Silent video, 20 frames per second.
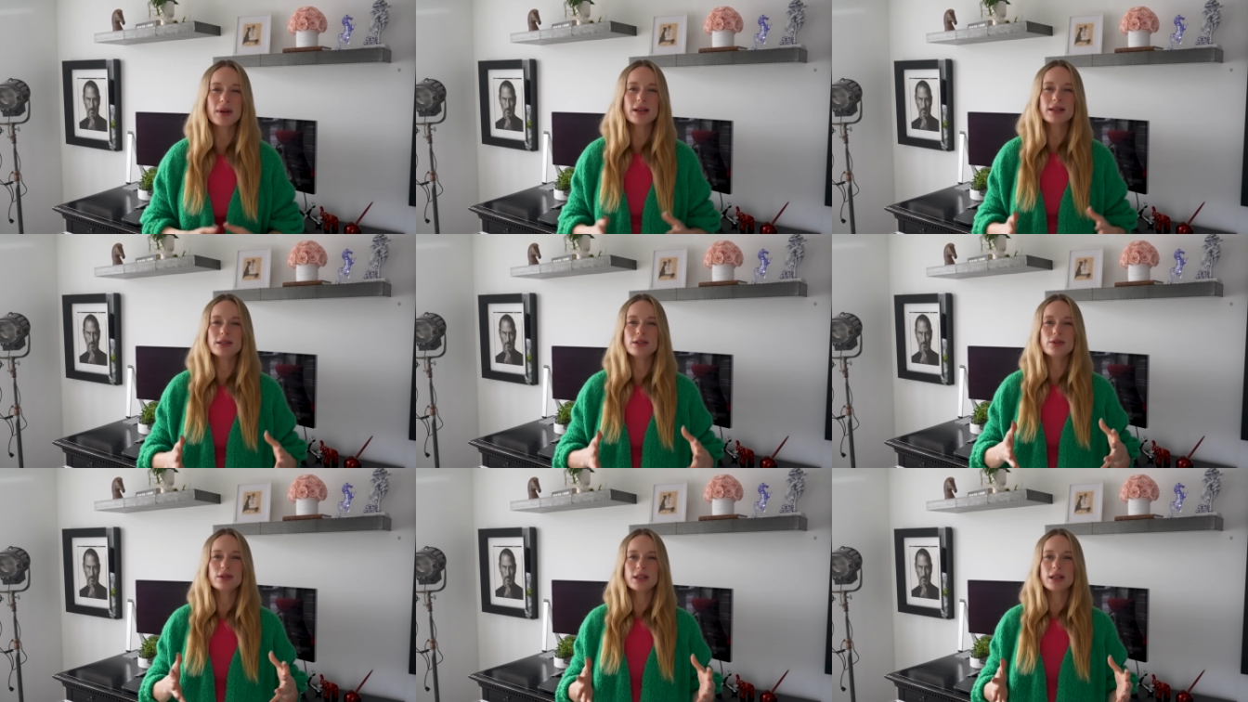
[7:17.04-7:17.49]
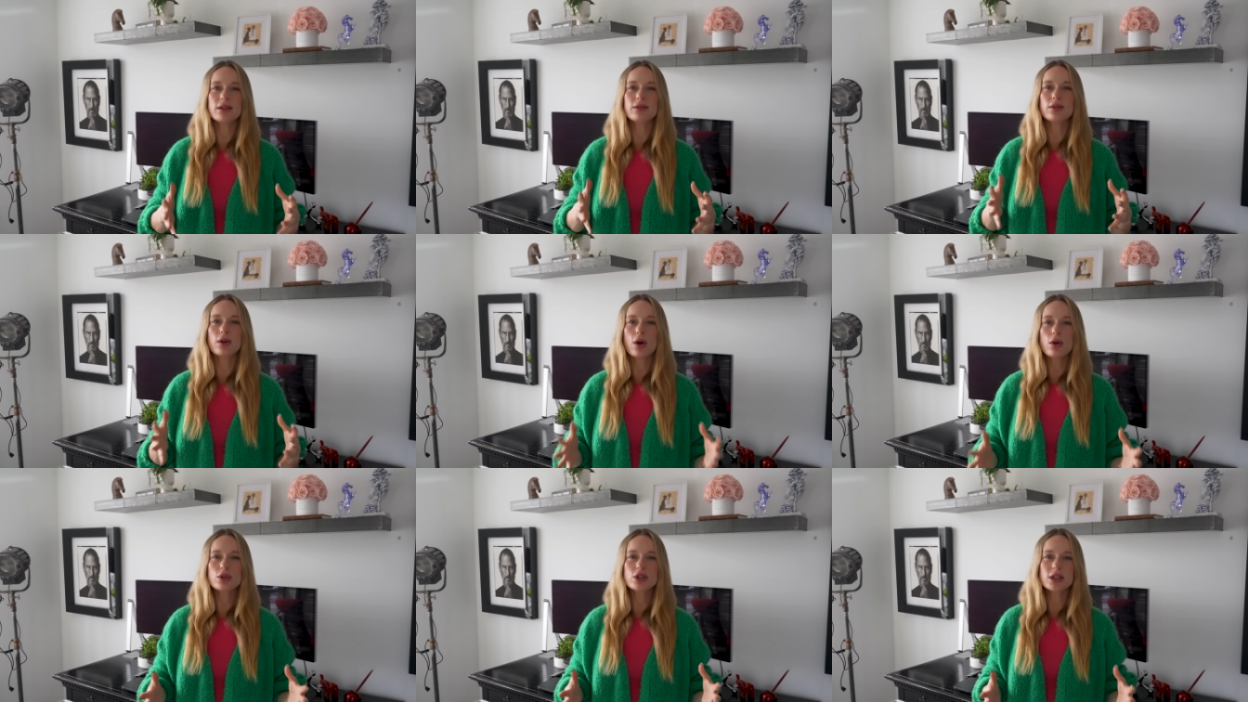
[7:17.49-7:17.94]
Because you see,
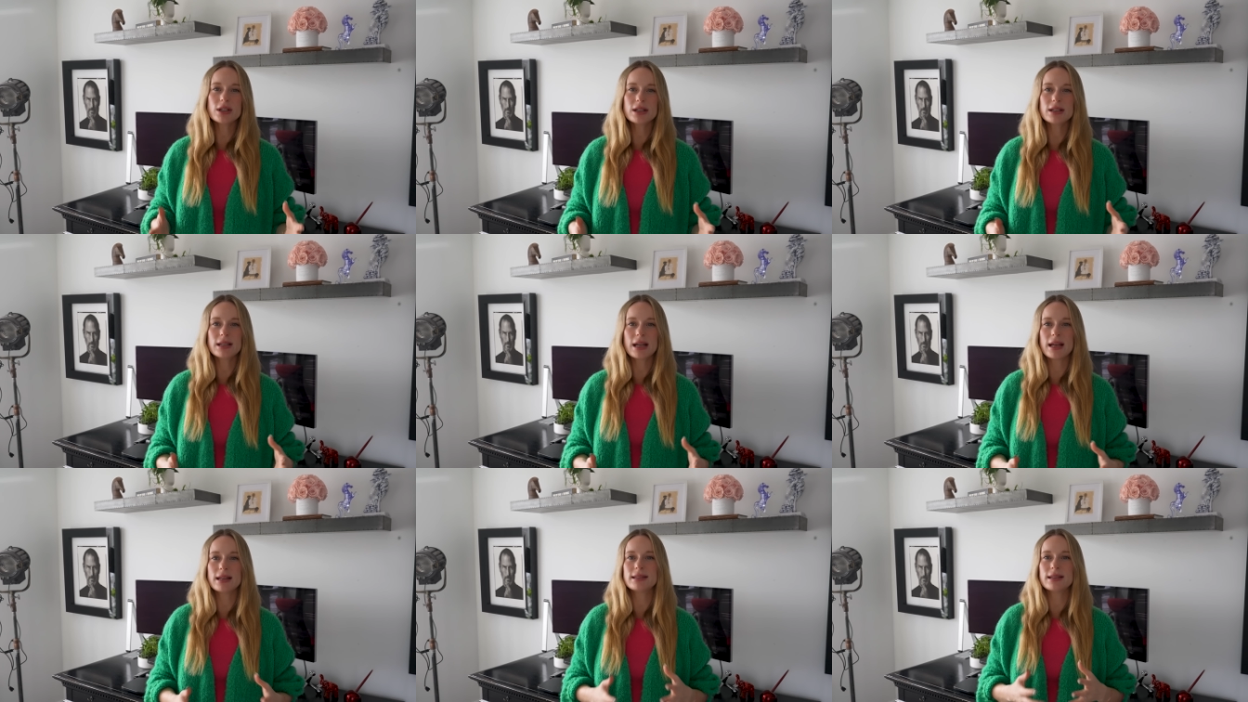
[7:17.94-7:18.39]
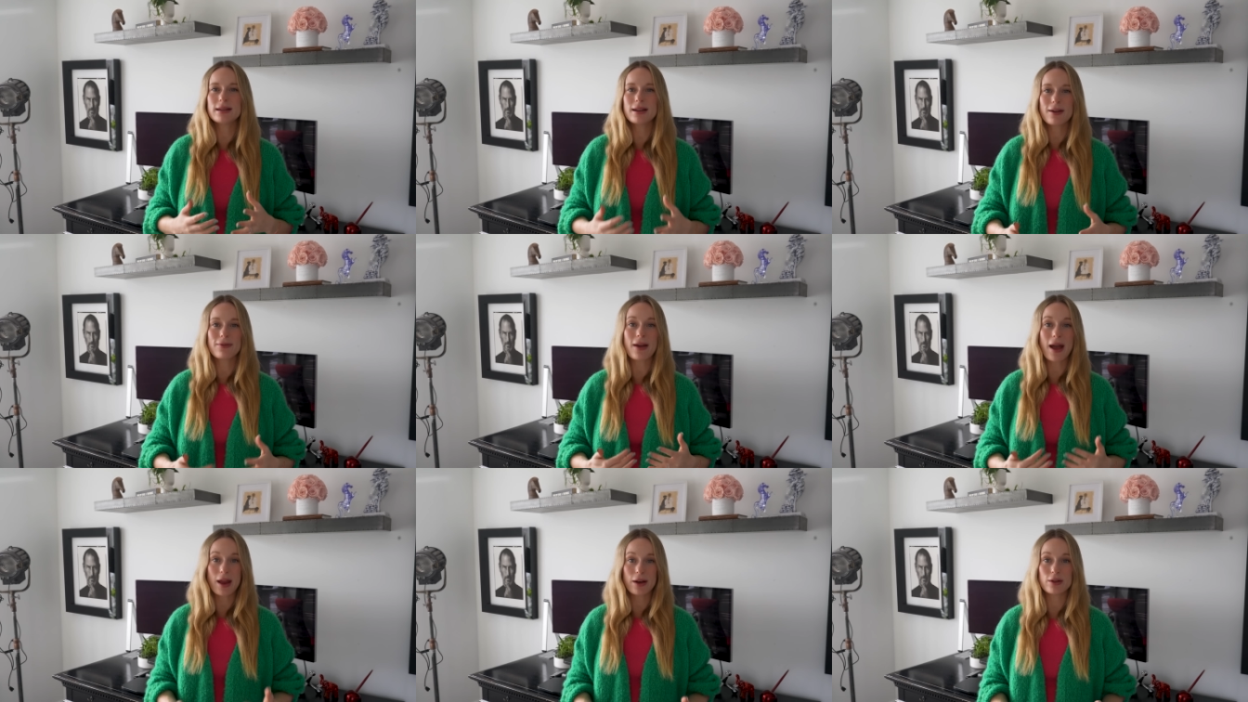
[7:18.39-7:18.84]
the ocean contains
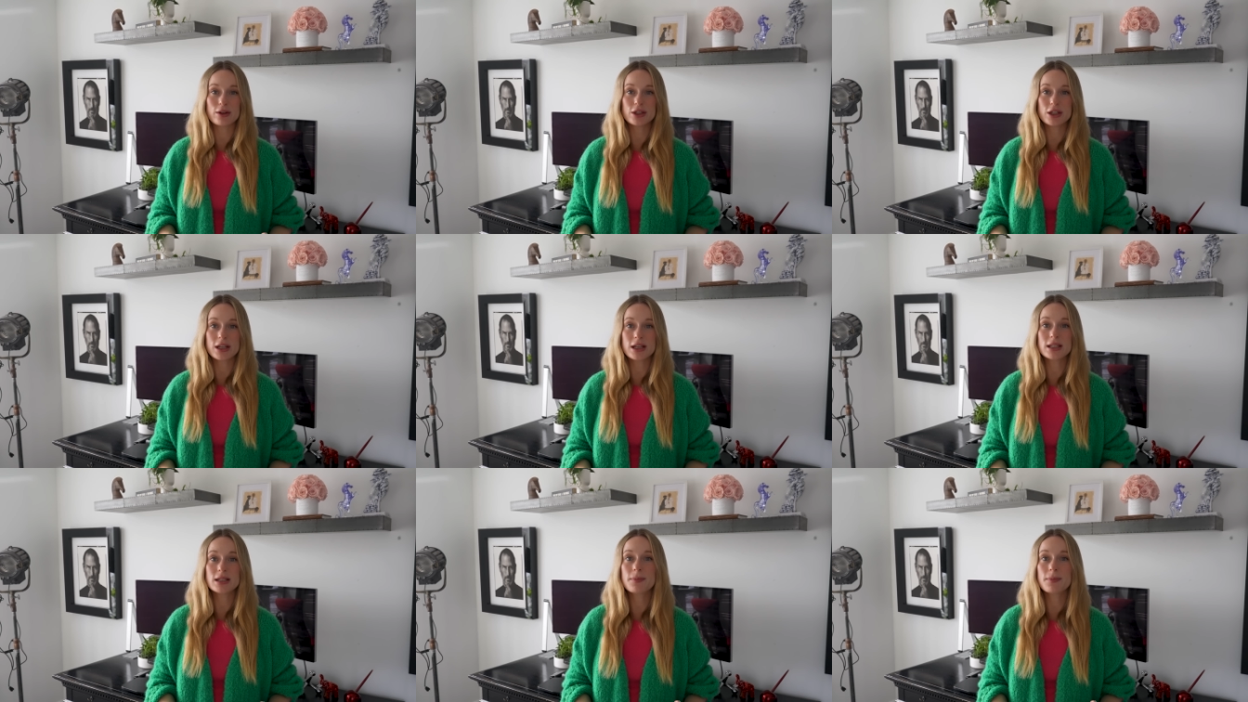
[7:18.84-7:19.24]
enough energy